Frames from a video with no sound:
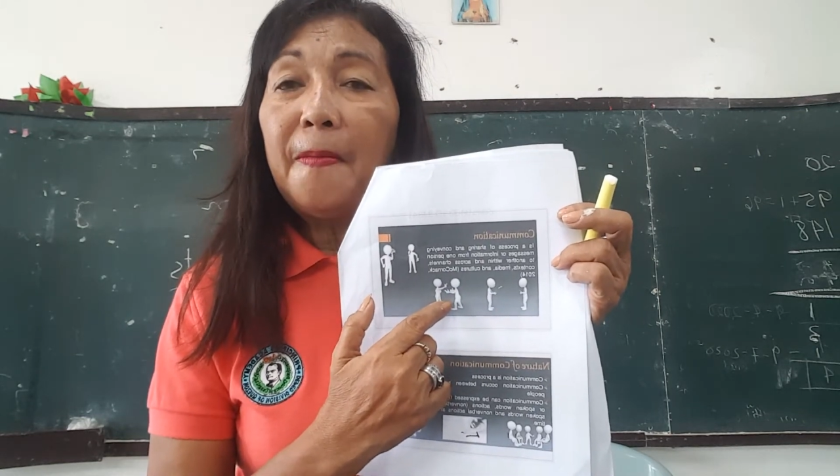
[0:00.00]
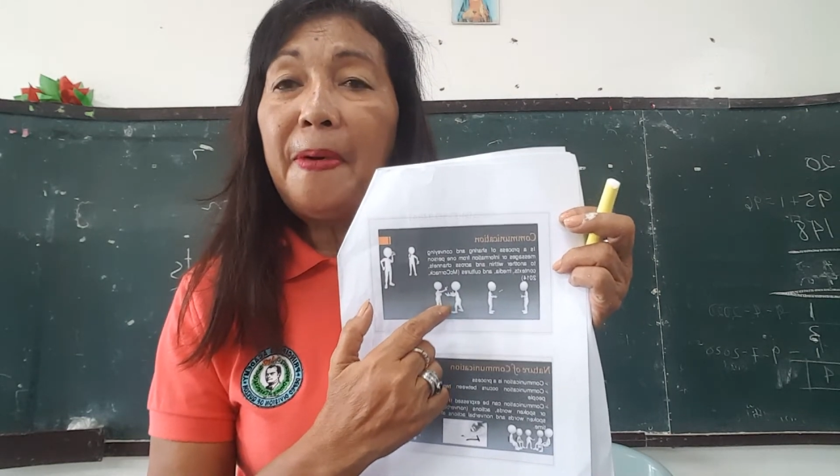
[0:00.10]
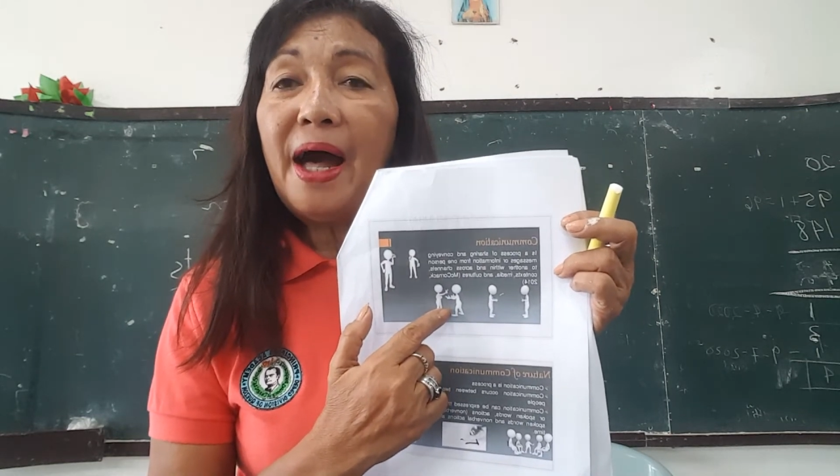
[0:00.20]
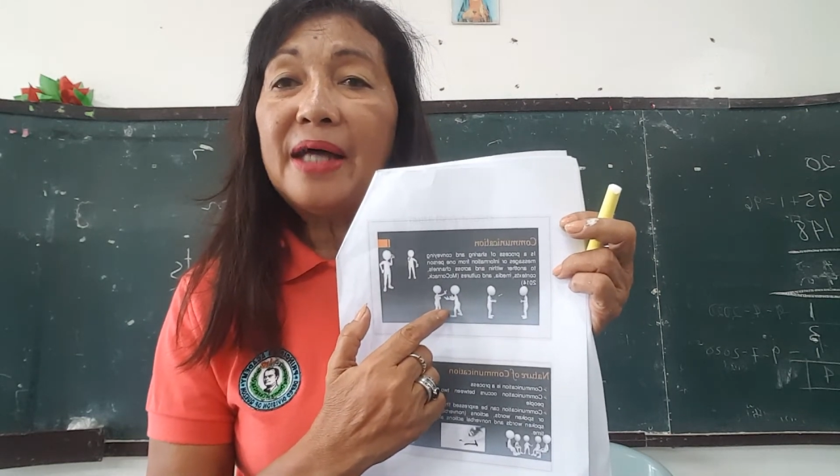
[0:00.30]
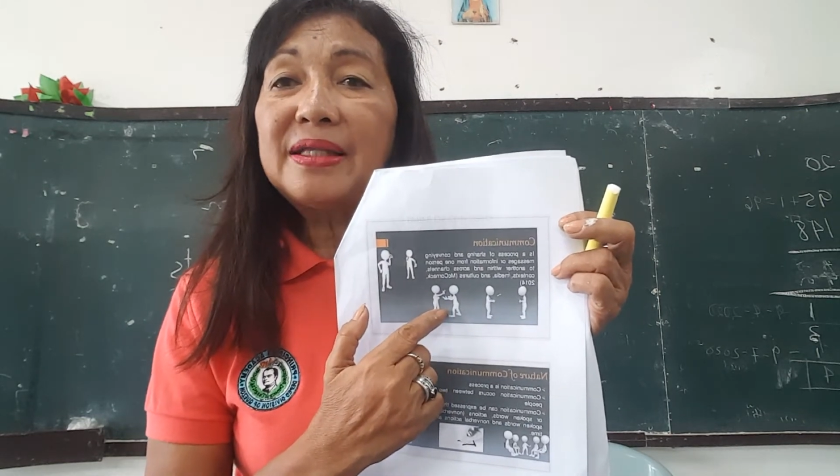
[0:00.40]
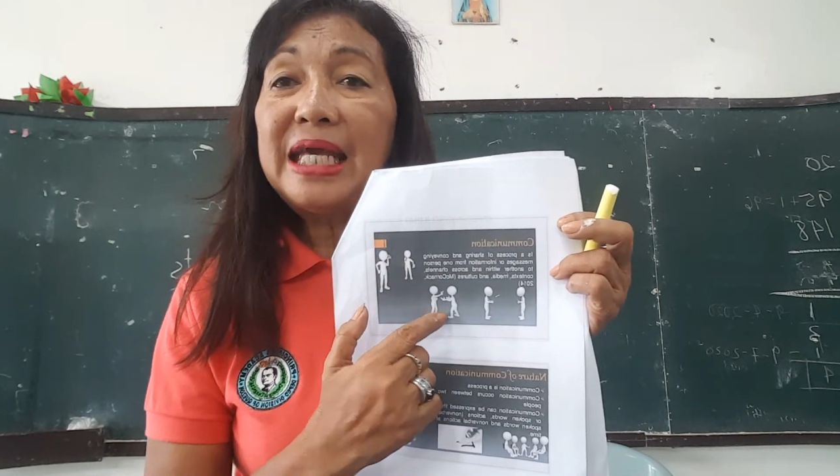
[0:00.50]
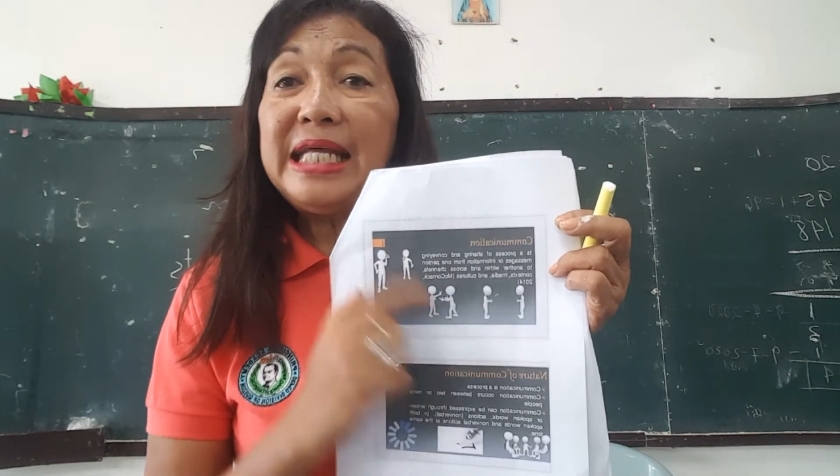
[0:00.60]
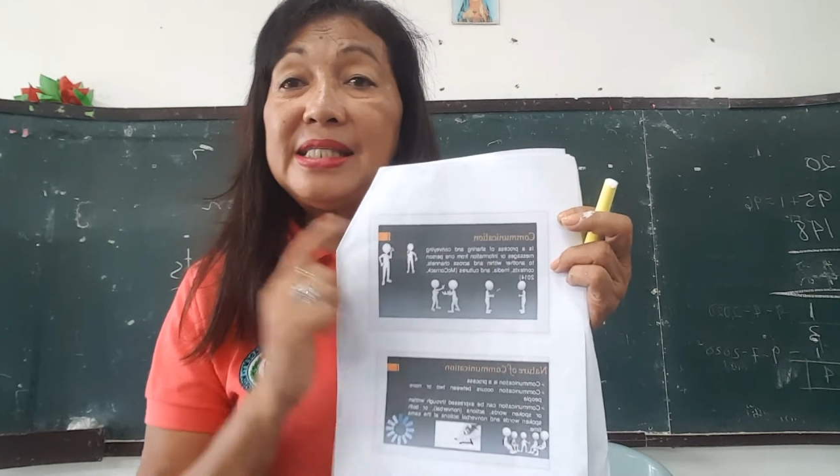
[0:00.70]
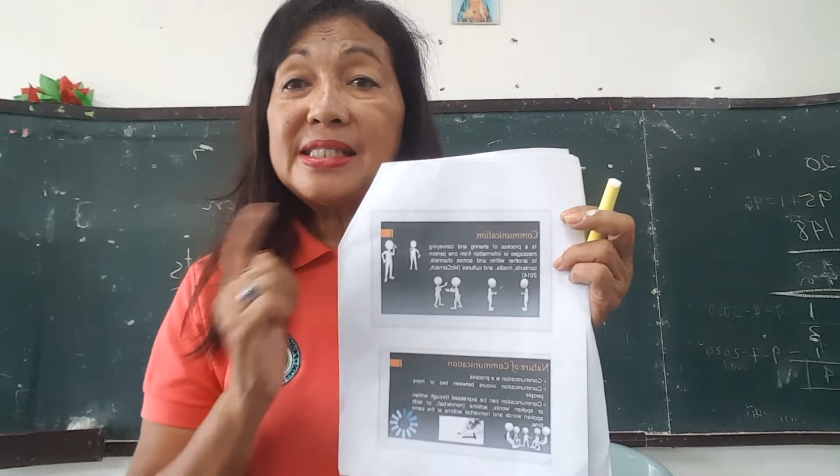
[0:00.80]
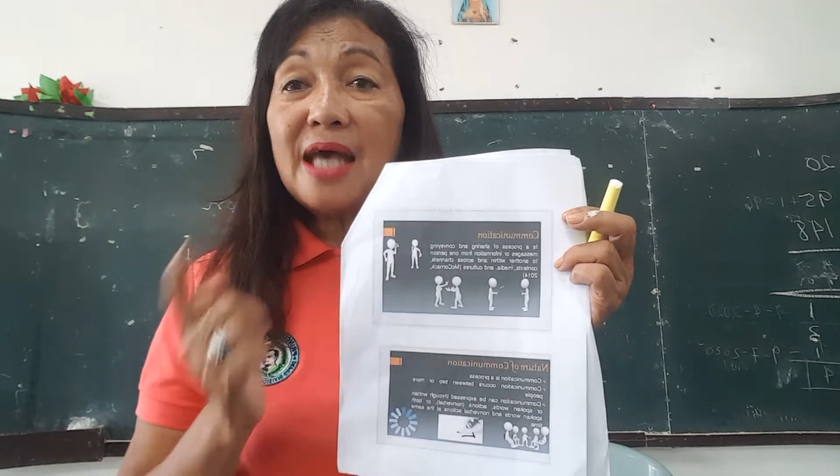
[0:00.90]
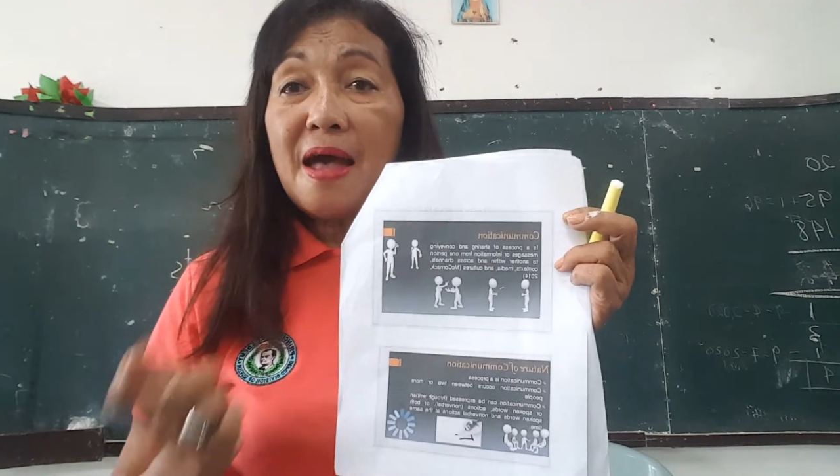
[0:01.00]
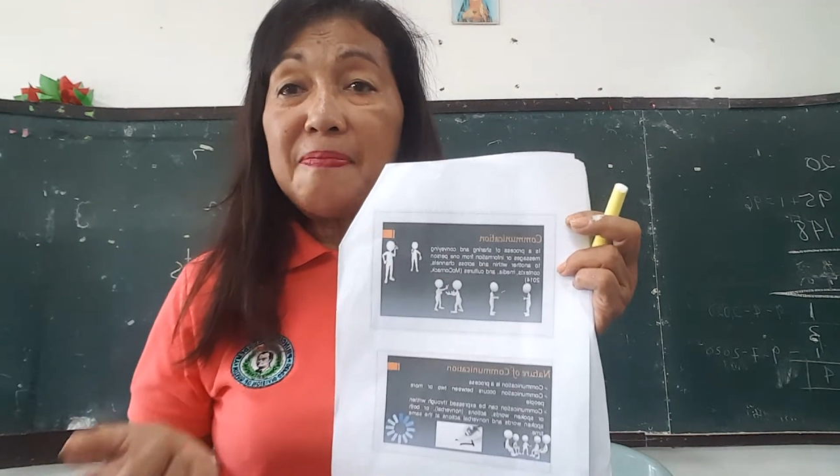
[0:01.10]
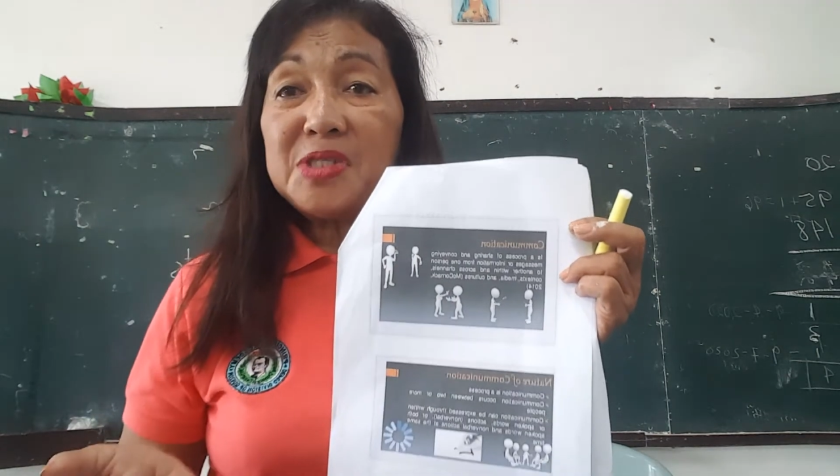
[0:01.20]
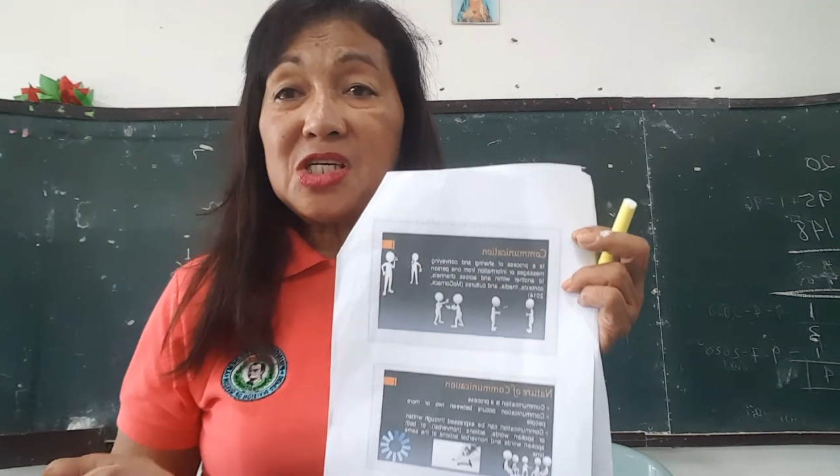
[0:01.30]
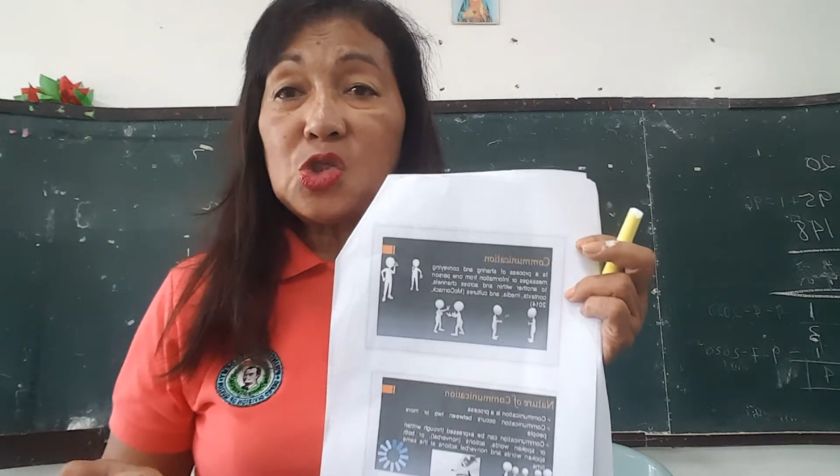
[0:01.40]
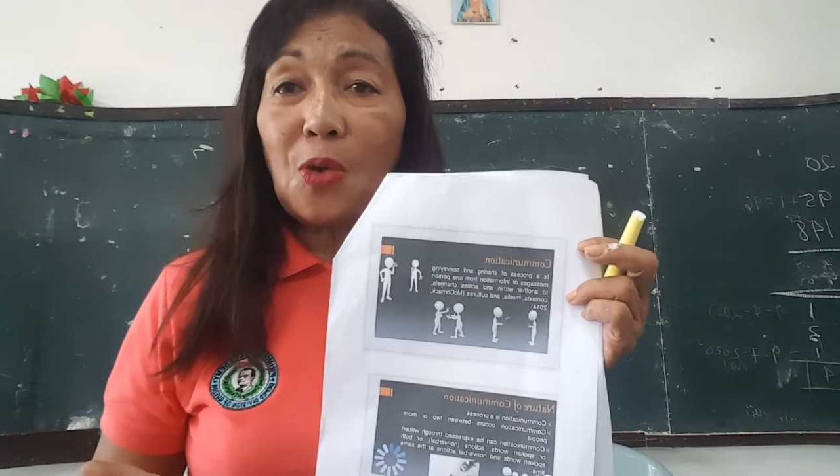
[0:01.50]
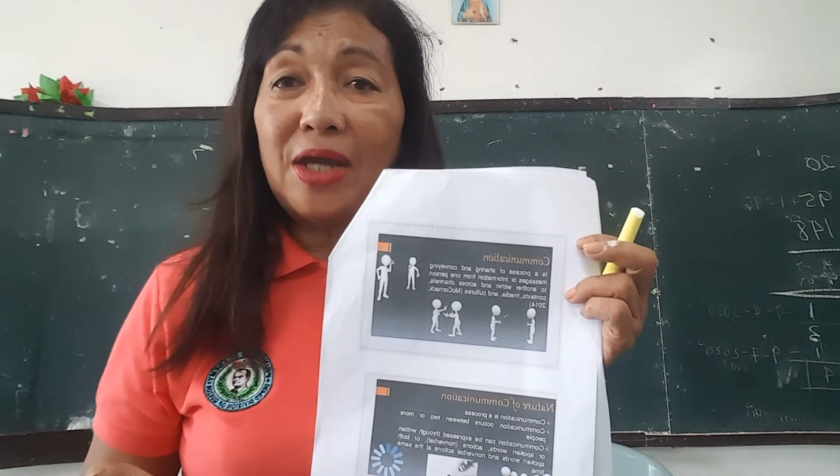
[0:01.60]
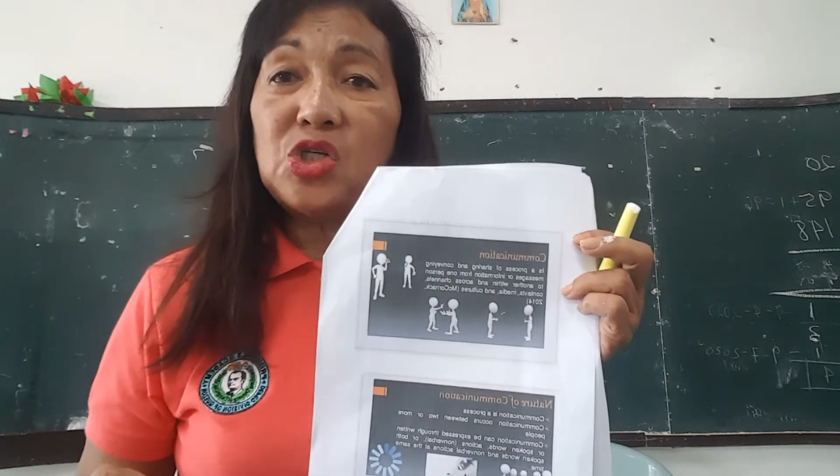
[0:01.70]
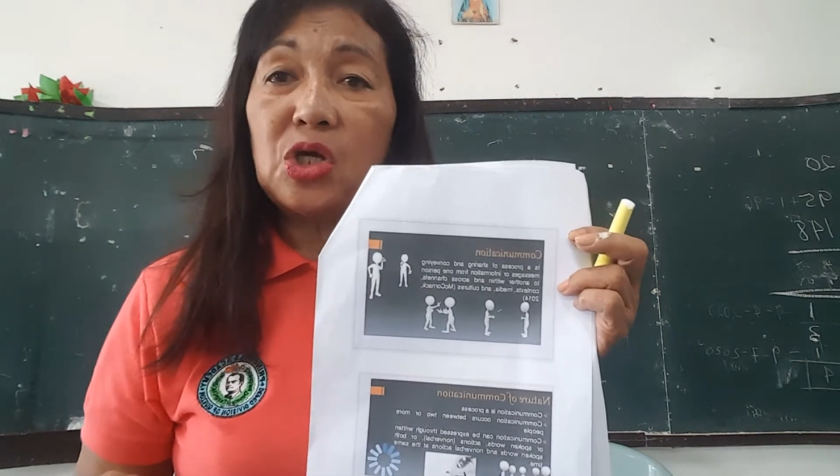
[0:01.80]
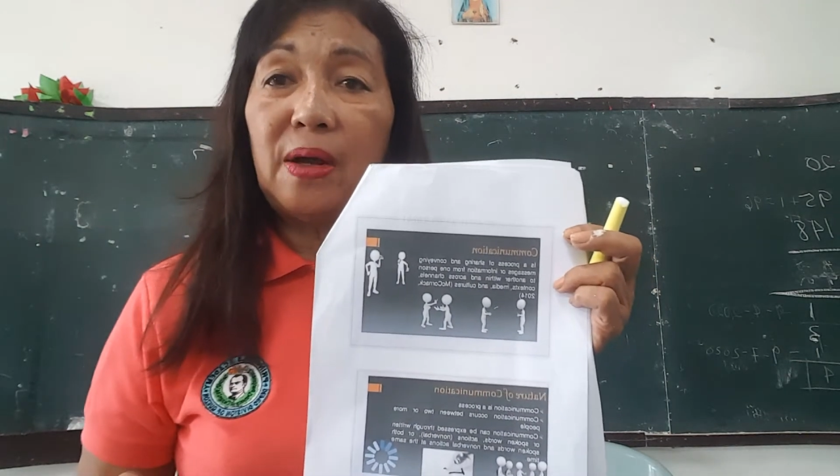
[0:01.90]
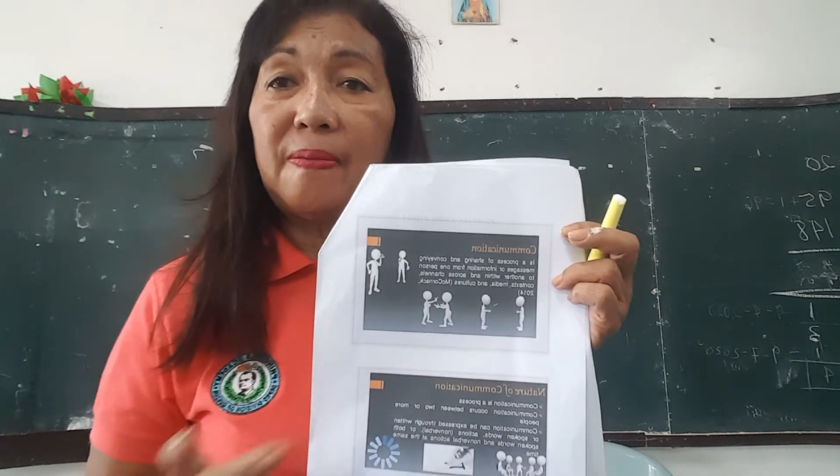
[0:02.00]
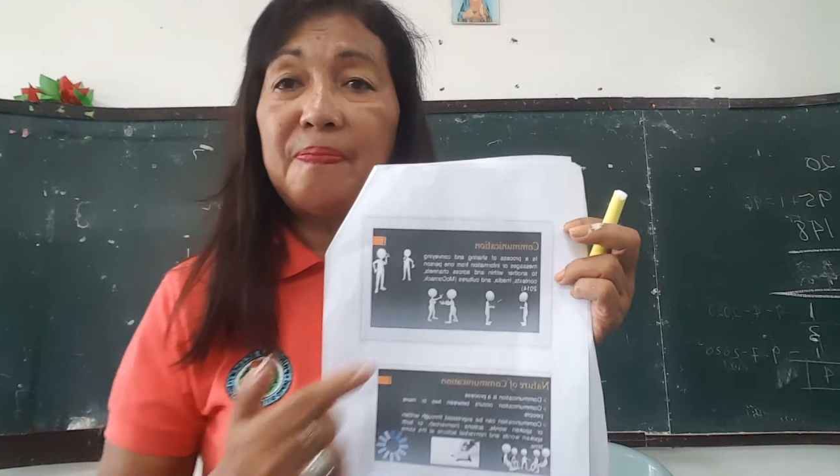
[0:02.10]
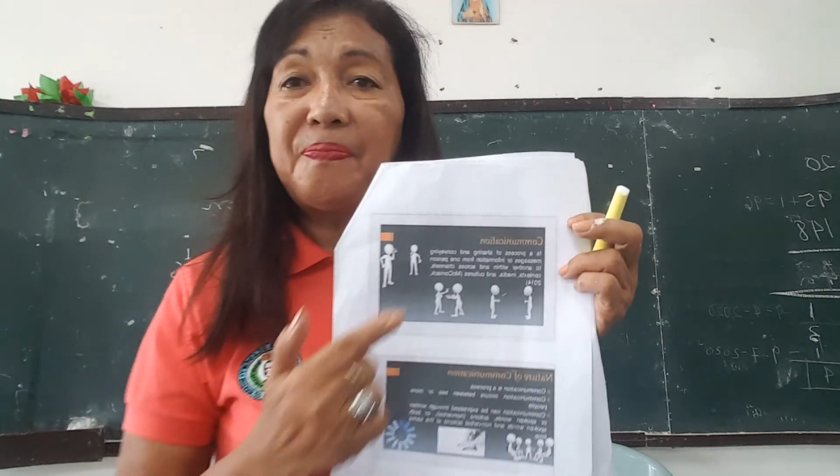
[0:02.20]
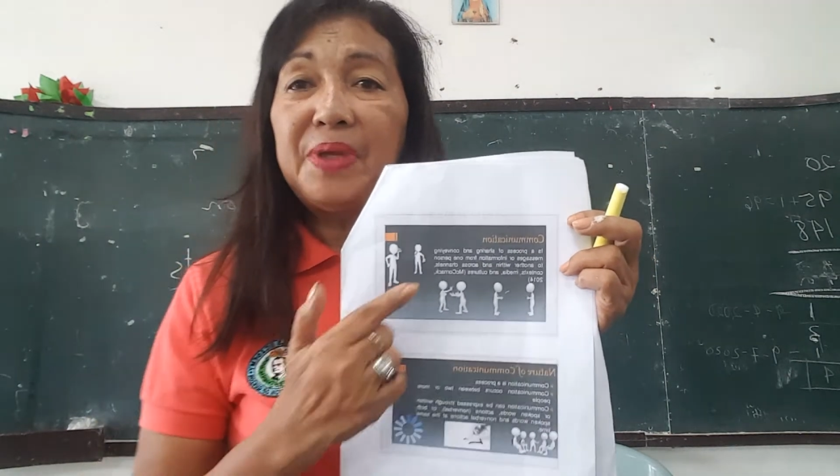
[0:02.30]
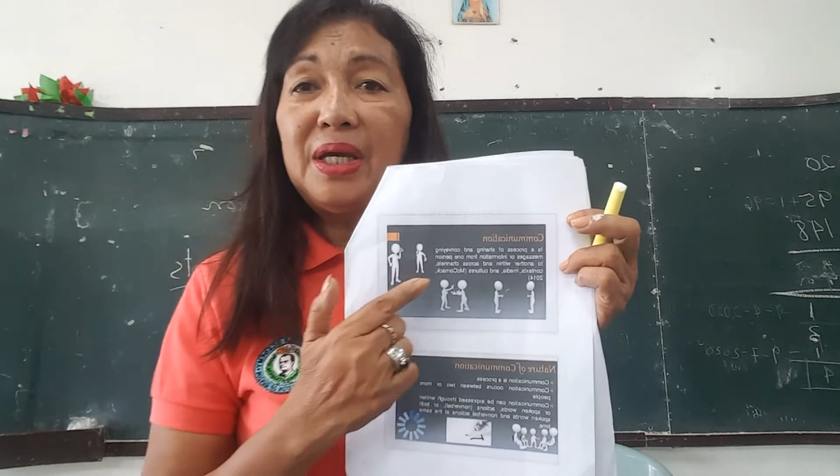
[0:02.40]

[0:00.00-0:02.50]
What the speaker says: But in some situation,